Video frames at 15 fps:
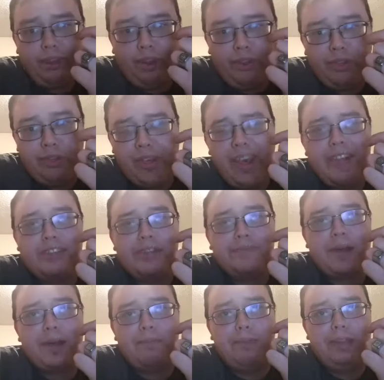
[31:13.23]
things
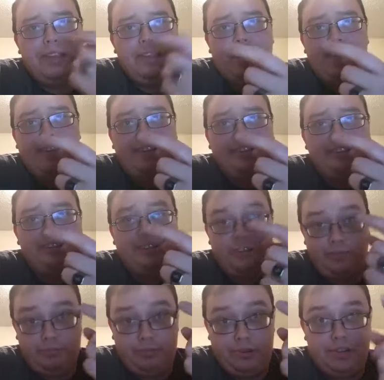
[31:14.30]
about Miguel,
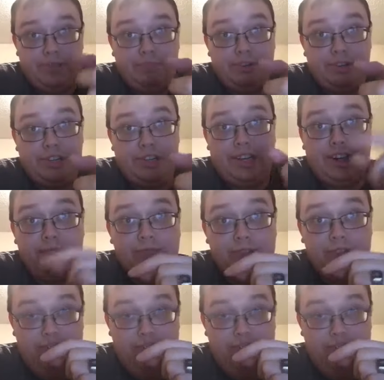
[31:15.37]
or Michelle, which